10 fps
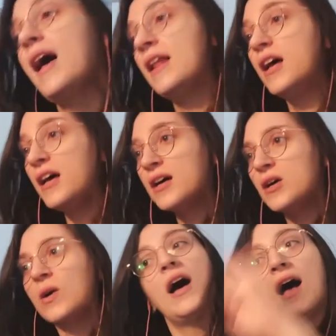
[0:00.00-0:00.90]

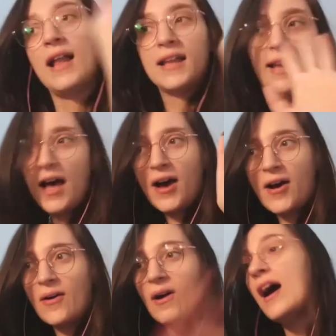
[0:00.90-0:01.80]
Hello,
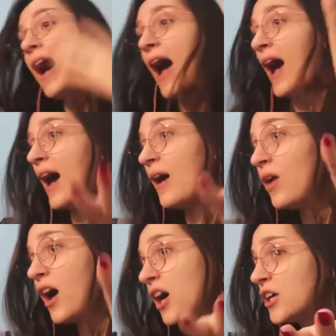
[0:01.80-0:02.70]
hello,
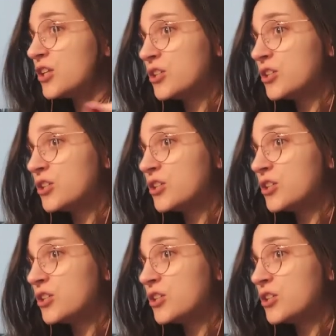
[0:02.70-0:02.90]
how are